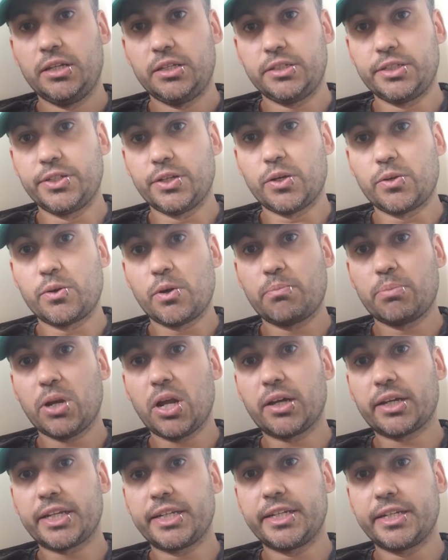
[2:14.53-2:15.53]
you know,
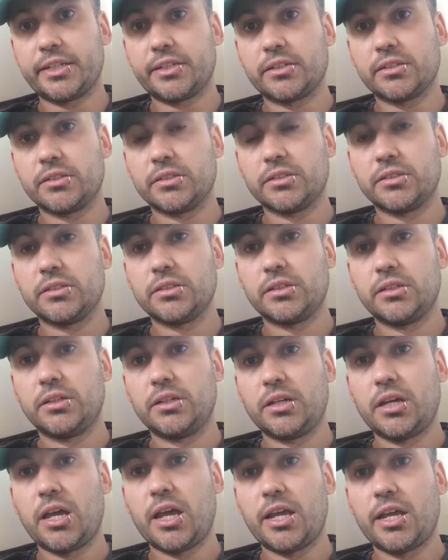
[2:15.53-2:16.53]
plugging
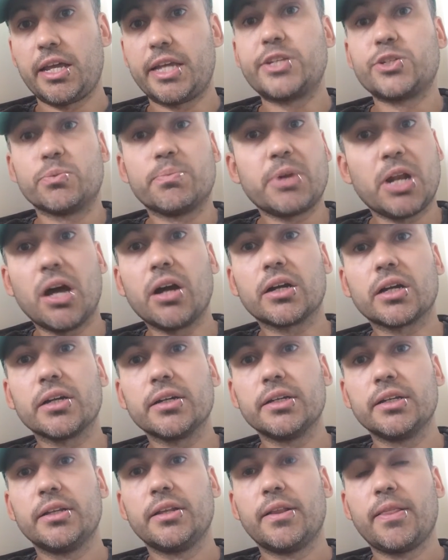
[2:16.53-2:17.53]
in your plug,
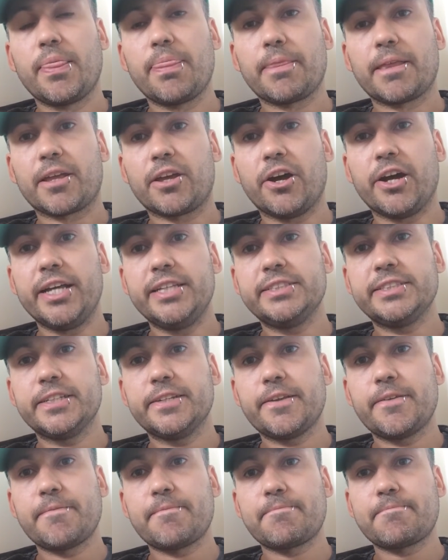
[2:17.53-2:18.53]
guys.